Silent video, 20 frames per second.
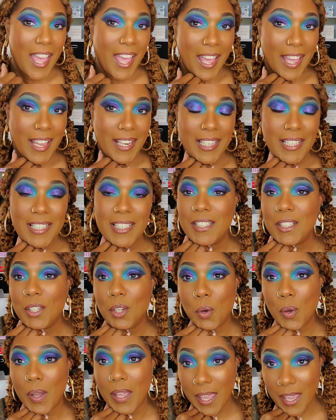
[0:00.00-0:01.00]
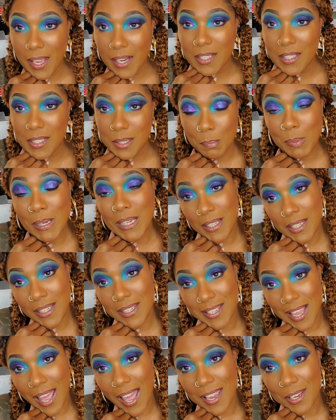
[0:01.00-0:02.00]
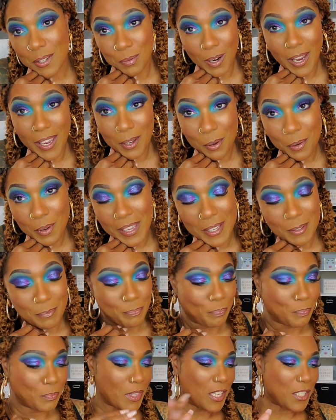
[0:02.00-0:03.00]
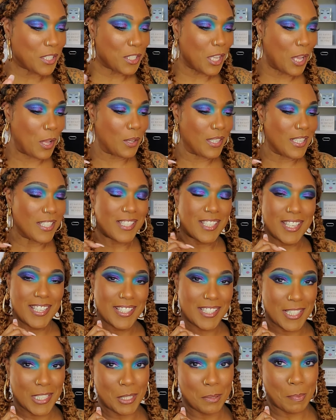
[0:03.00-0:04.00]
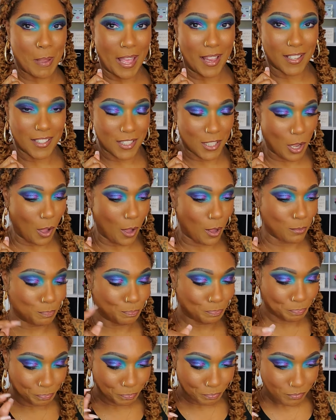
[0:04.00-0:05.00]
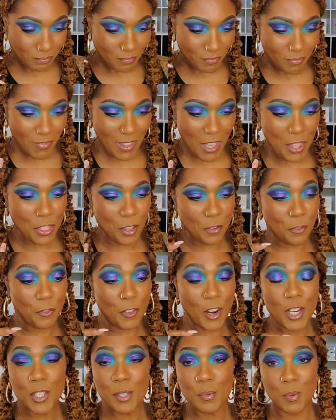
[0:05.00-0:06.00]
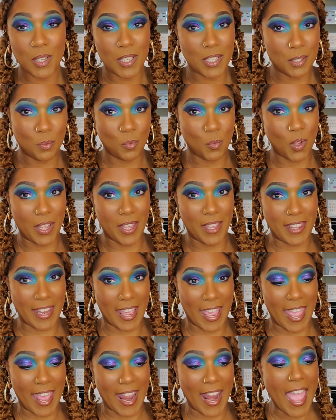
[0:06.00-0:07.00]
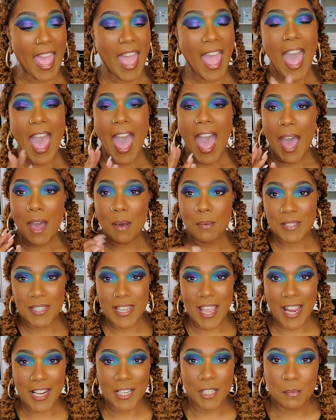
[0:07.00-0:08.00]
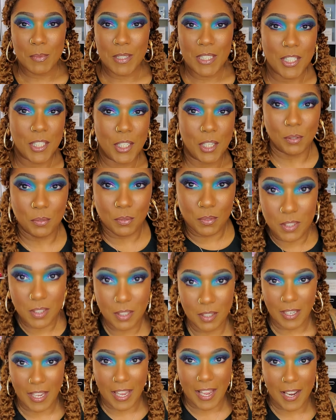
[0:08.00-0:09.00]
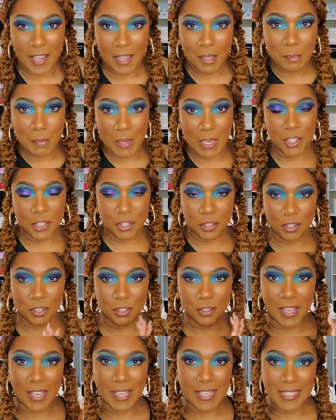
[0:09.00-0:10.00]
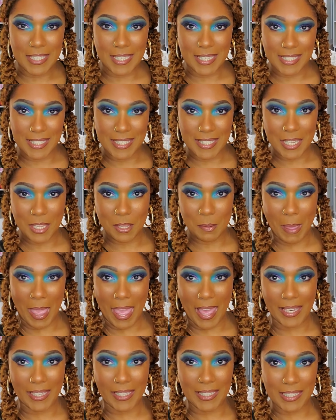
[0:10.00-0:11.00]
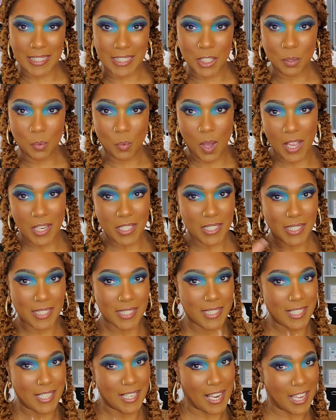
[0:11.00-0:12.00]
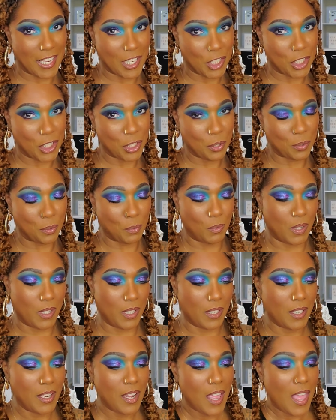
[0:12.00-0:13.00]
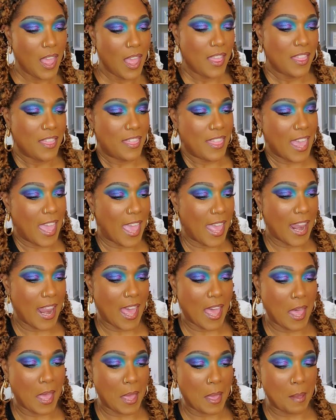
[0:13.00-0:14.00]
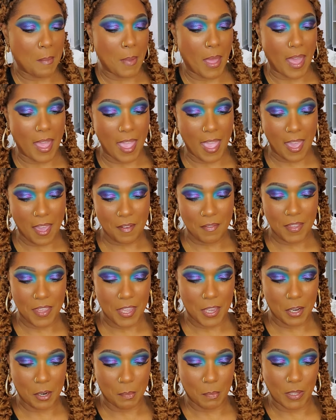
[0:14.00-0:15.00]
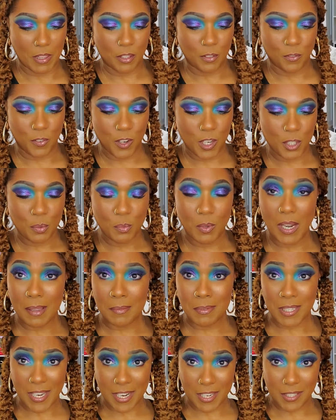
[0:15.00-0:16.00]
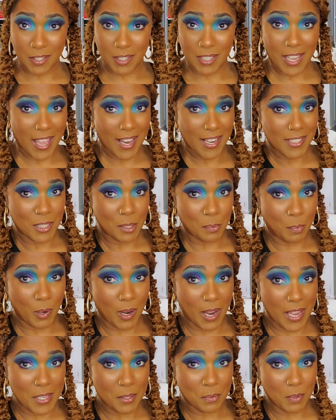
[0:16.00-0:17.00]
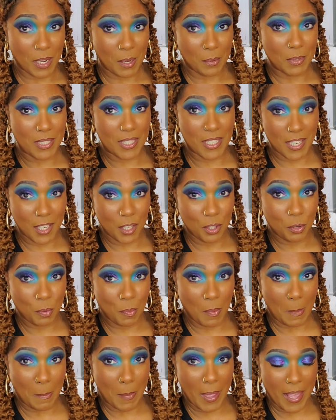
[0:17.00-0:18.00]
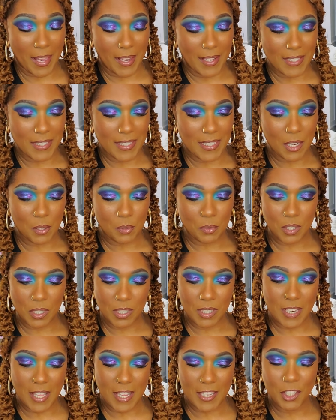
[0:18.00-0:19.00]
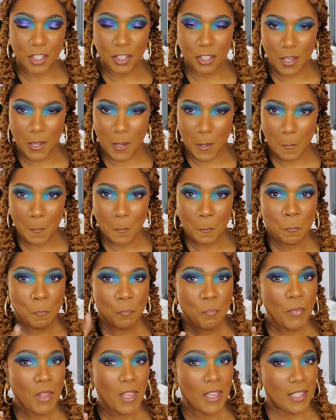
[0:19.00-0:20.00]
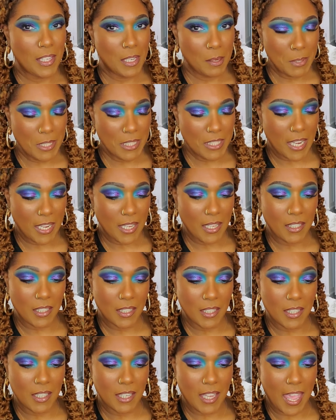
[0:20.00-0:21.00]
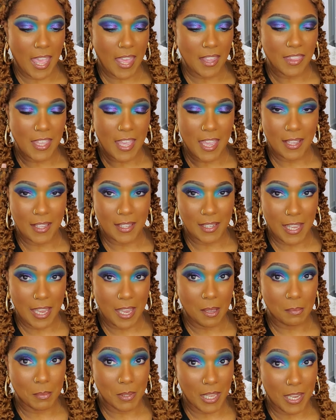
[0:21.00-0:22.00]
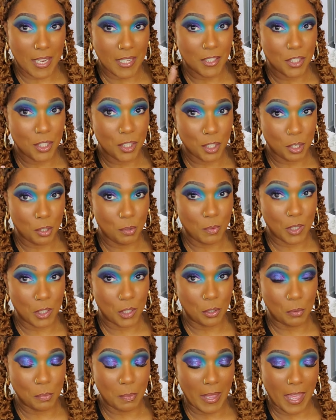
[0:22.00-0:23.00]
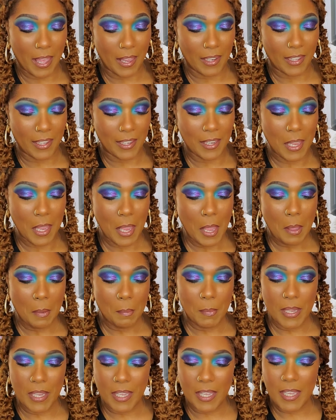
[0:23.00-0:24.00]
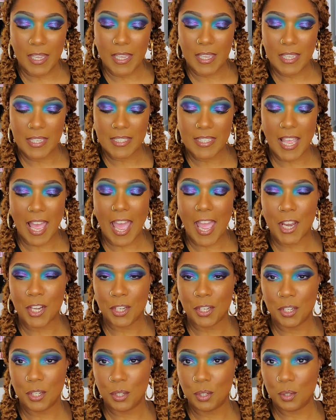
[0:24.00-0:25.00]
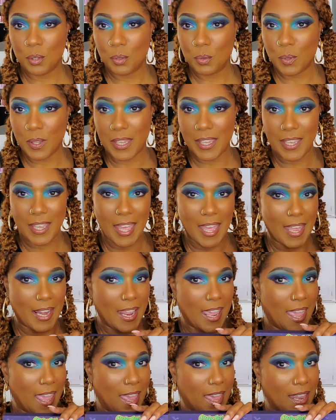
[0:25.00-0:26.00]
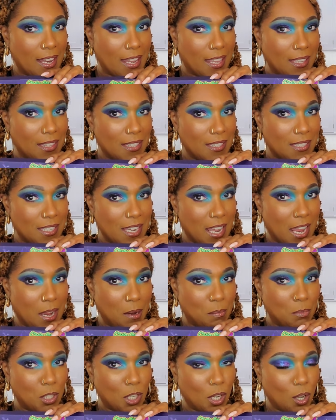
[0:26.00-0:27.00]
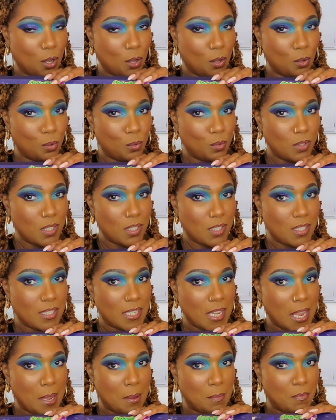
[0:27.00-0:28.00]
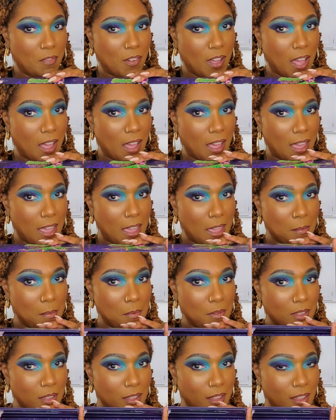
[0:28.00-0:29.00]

I needed to go ahead and just beat these eyes right quick. So let's get into these palettes, y'all. The first one is one that I was at, let me scoop so that I can make sure you guys can see the palette and the swatches, and then I could show the one that um, I have here. But the first one, I was actually kind of surprised when I was digging through my palettes, and I was just like, you know, let me take a look at that Glamlite Scooby-Doo palette, because I knew it kind of had like the same tones, same vibe.